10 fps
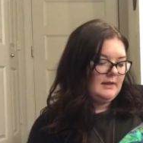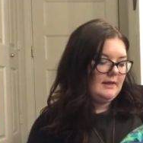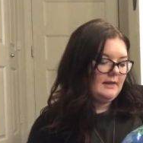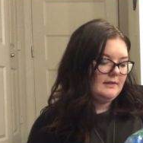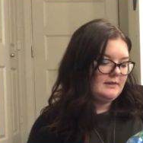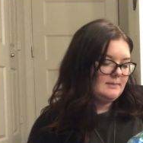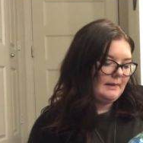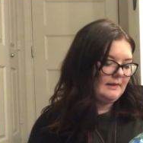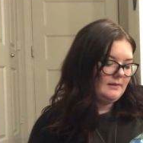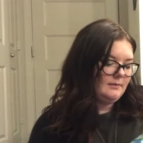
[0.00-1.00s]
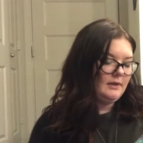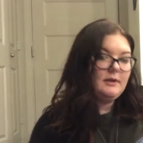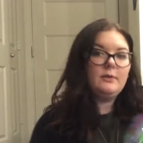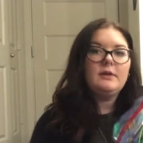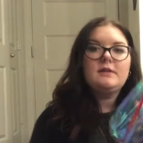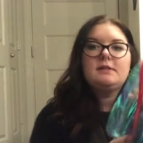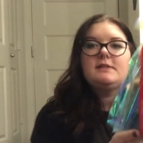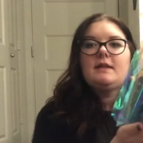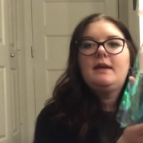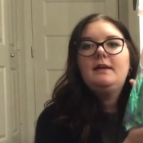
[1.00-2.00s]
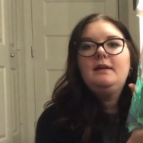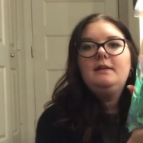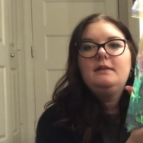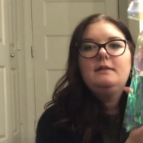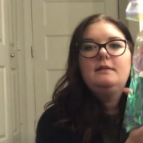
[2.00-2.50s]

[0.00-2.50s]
I got this Bath and Body Works set.